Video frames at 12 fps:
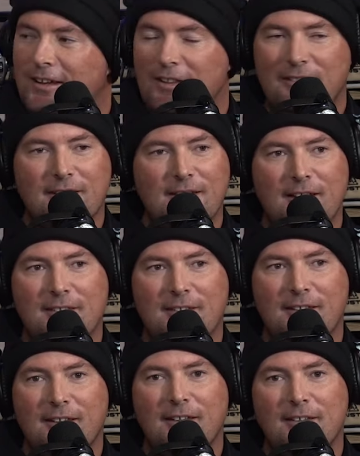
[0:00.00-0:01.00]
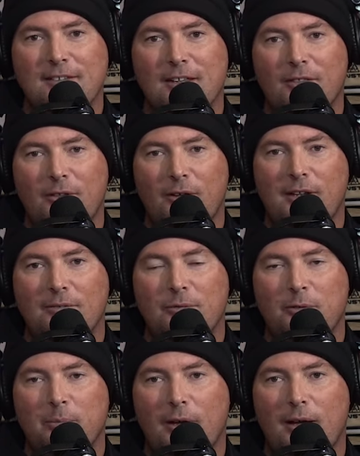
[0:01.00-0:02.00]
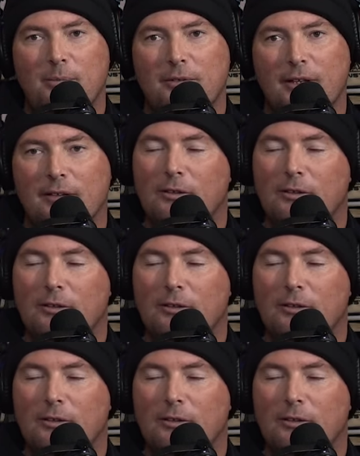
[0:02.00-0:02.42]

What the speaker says: And I think that's the key is like 13-foot pipes.